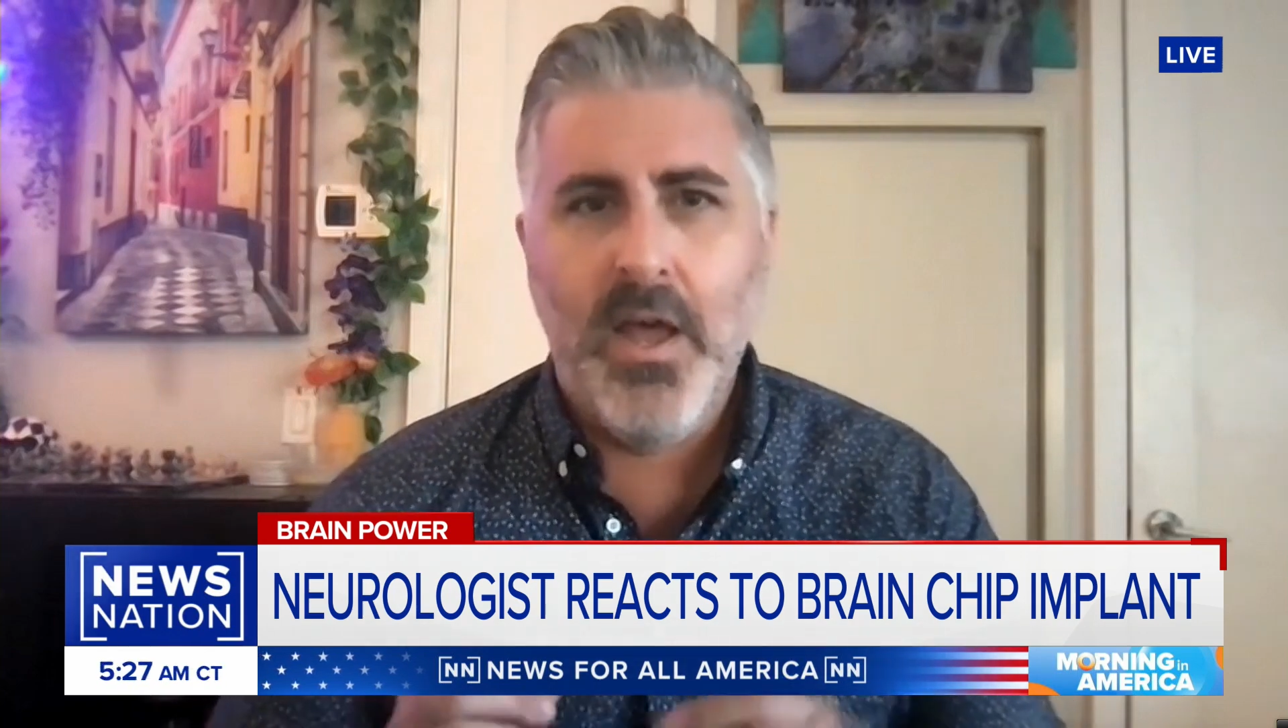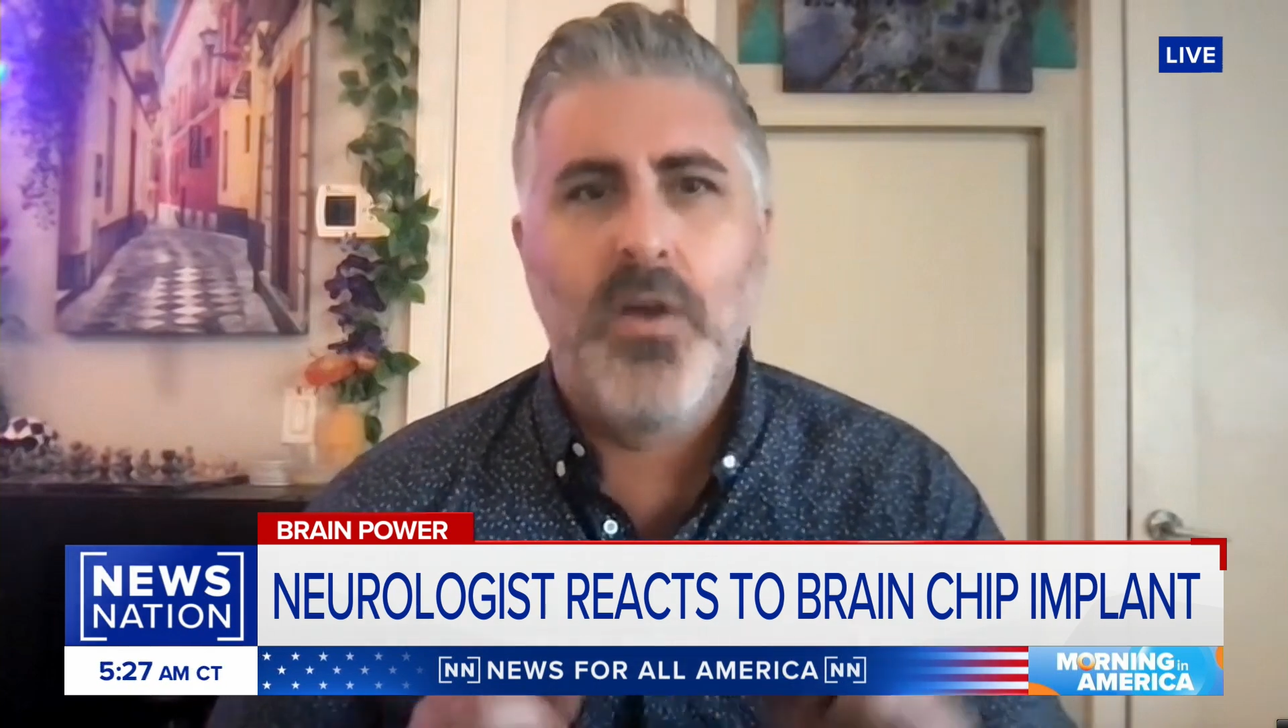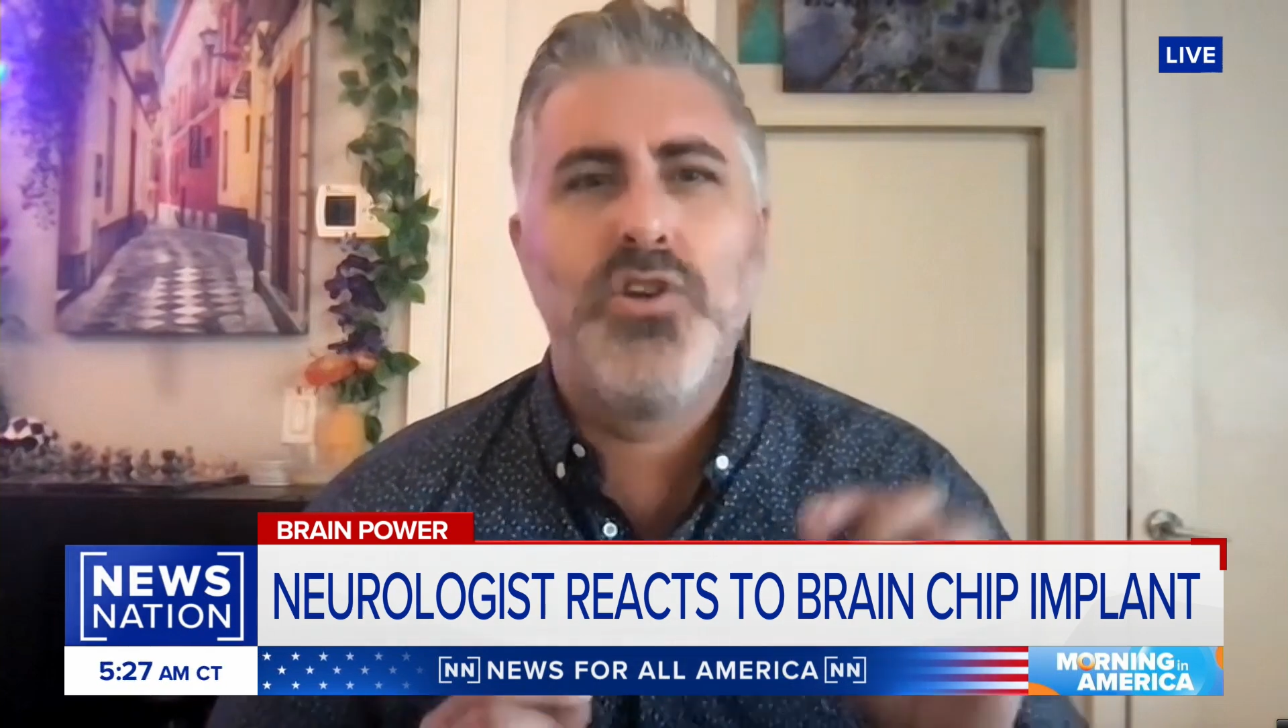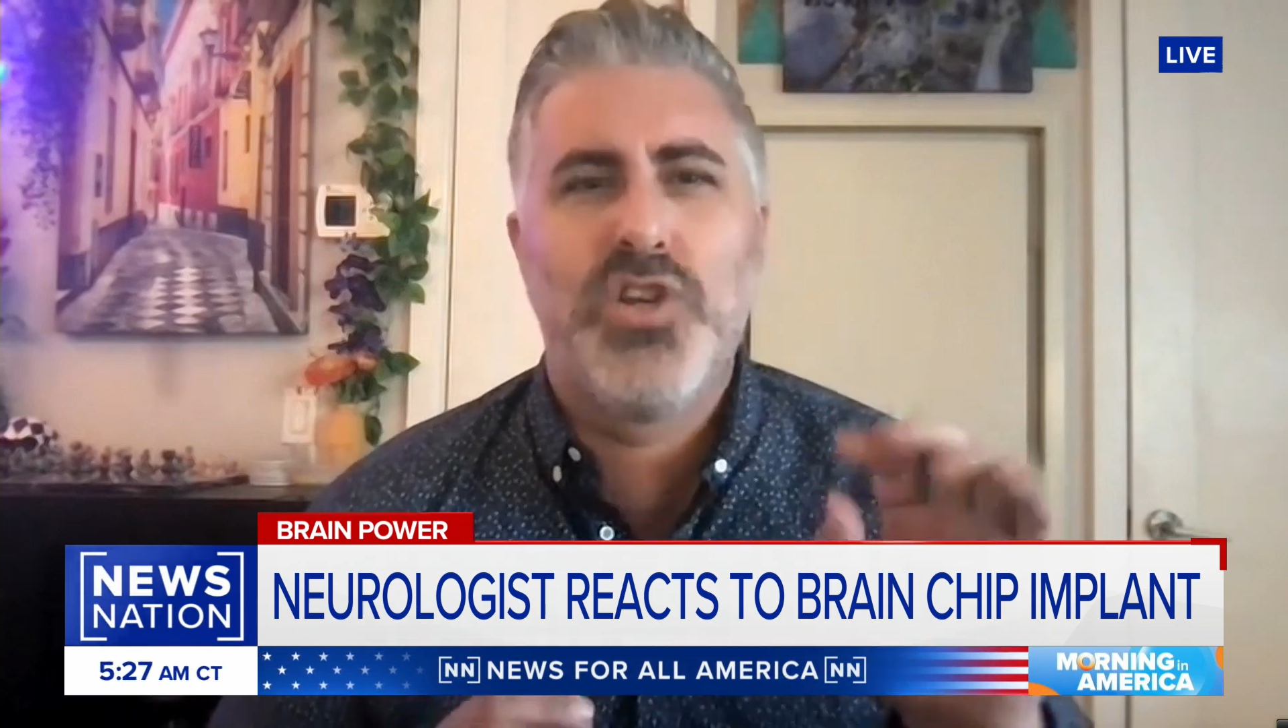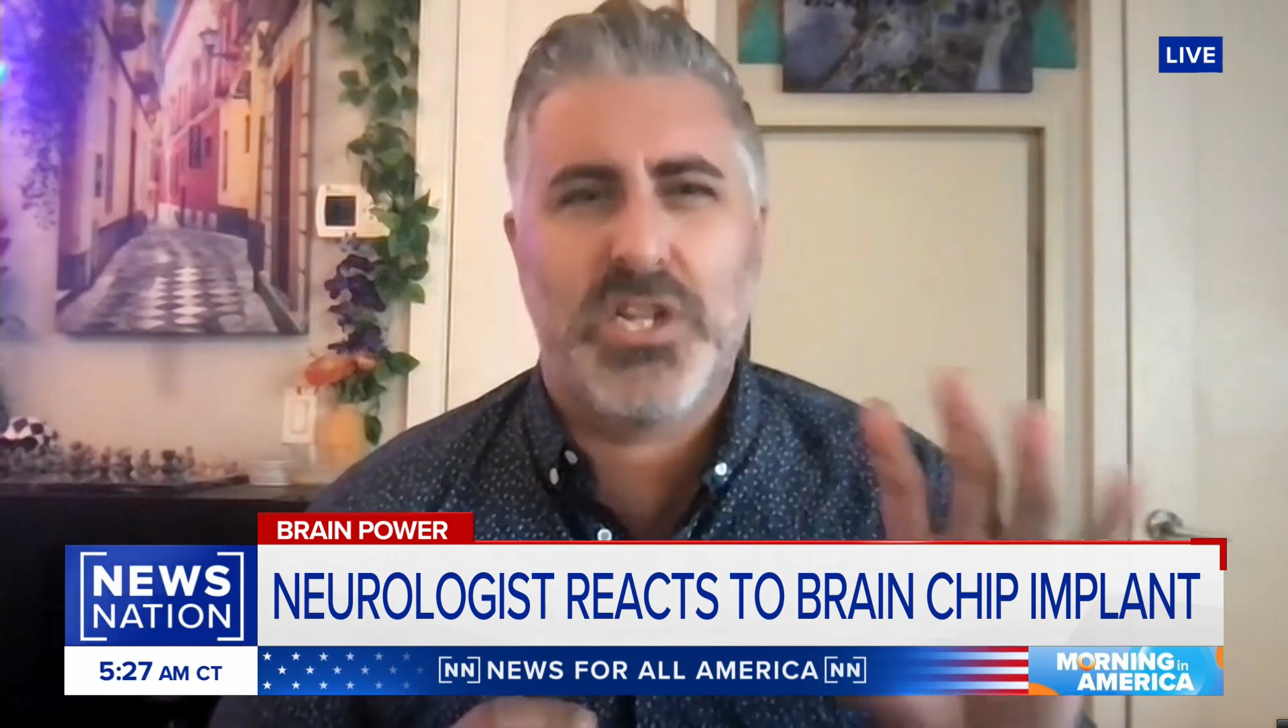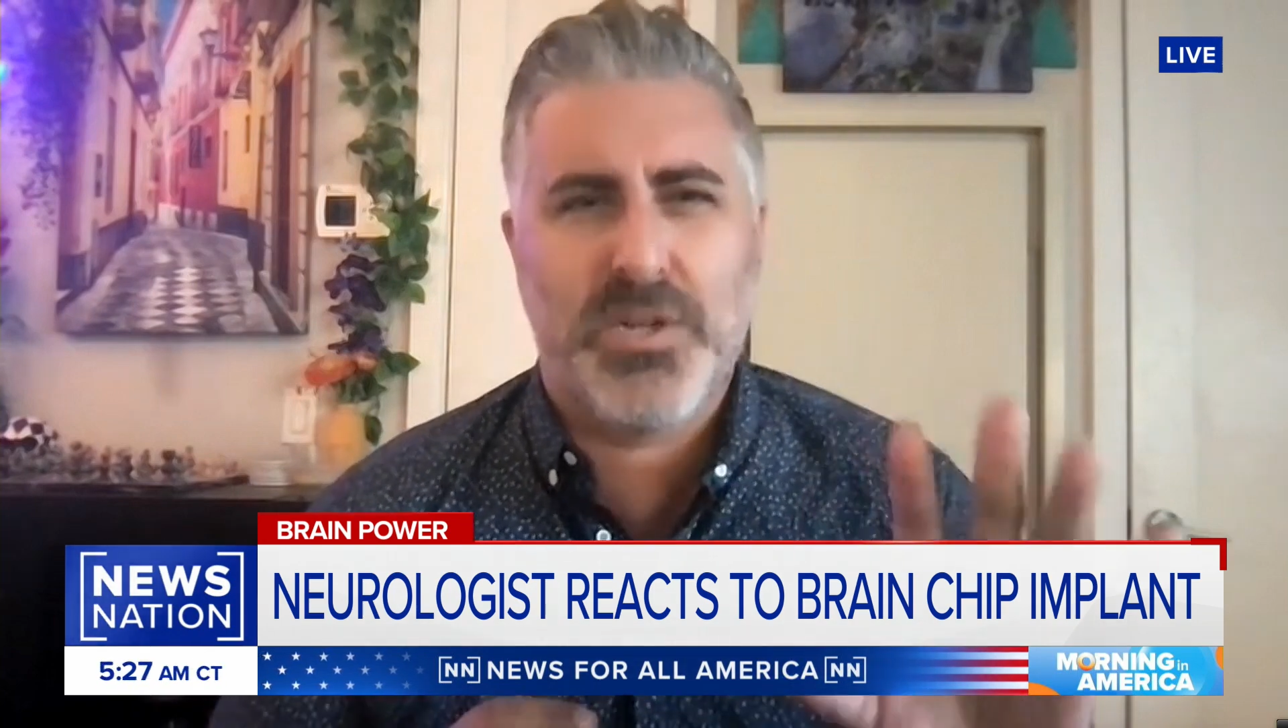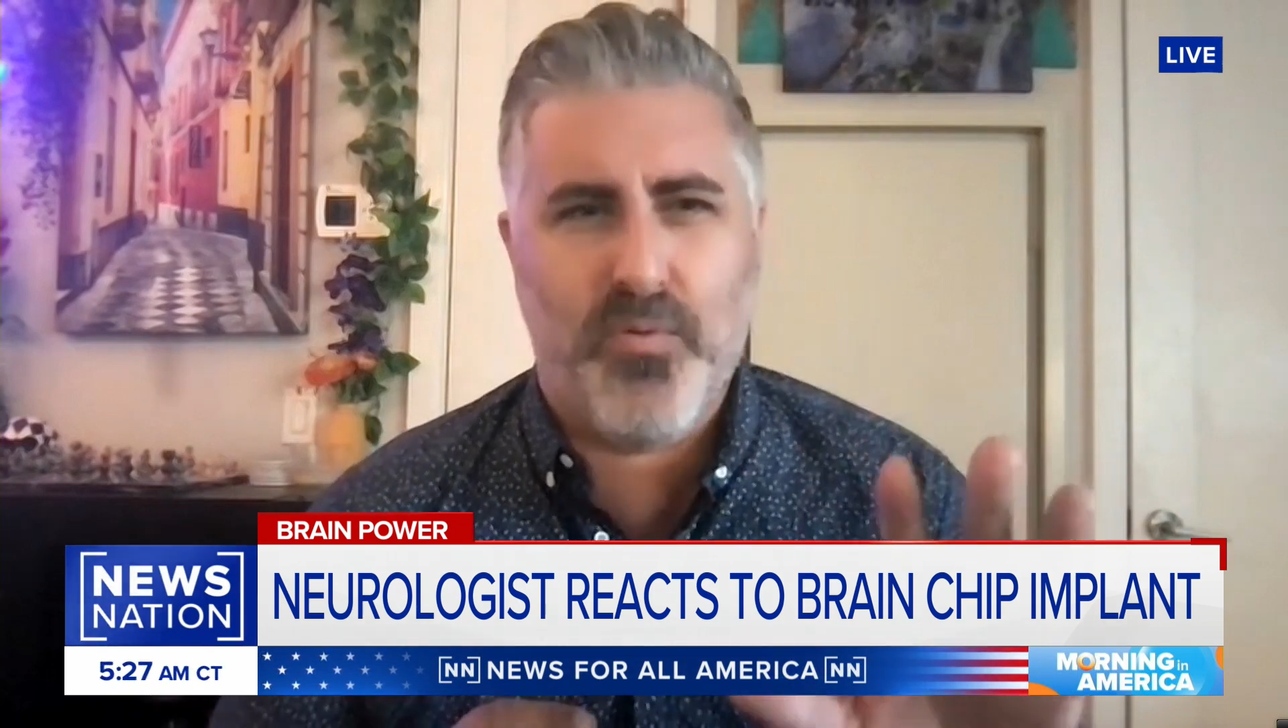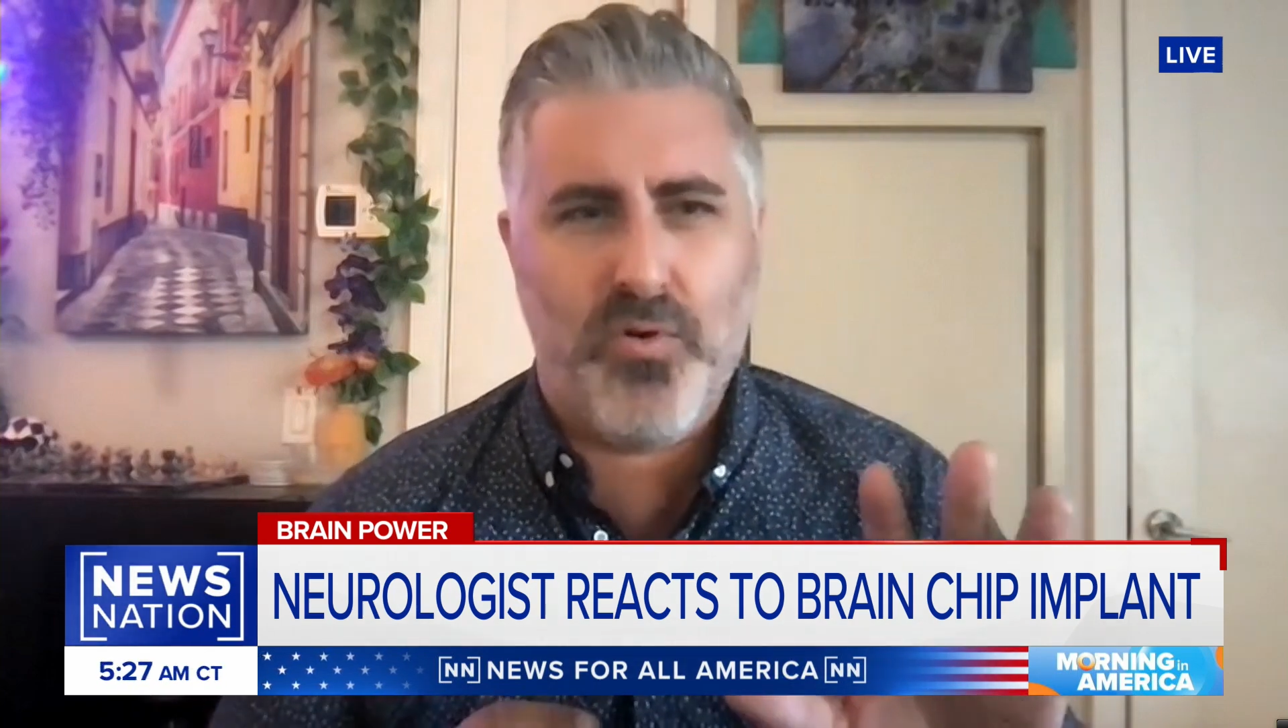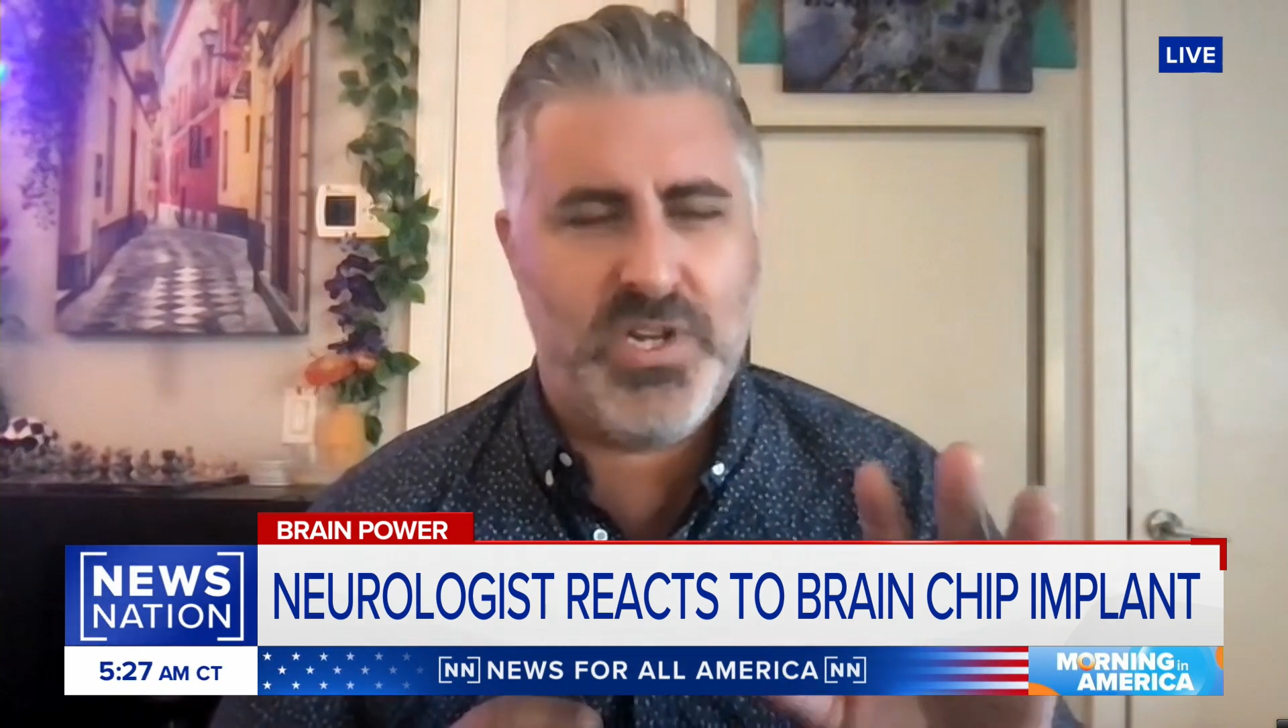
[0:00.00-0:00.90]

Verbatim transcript: just for